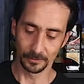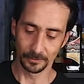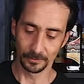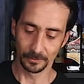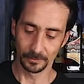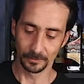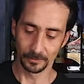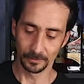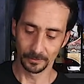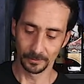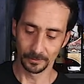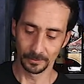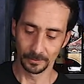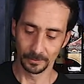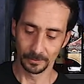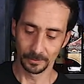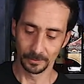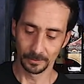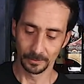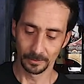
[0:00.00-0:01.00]

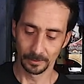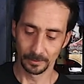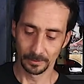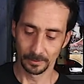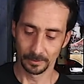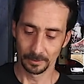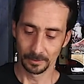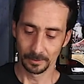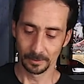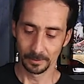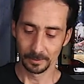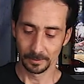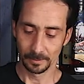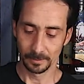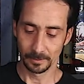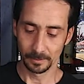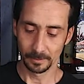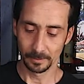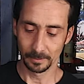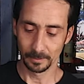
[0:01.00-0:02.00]

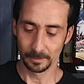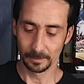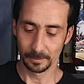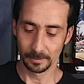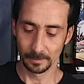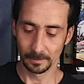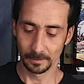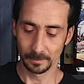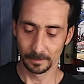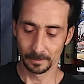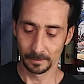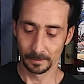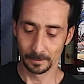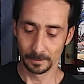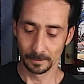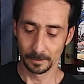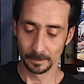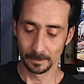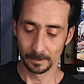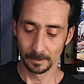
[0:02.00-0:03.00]

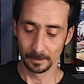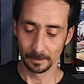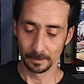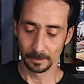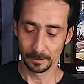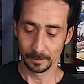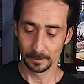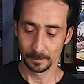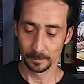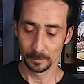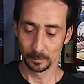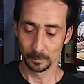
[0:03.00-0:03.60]
Nobody speaks.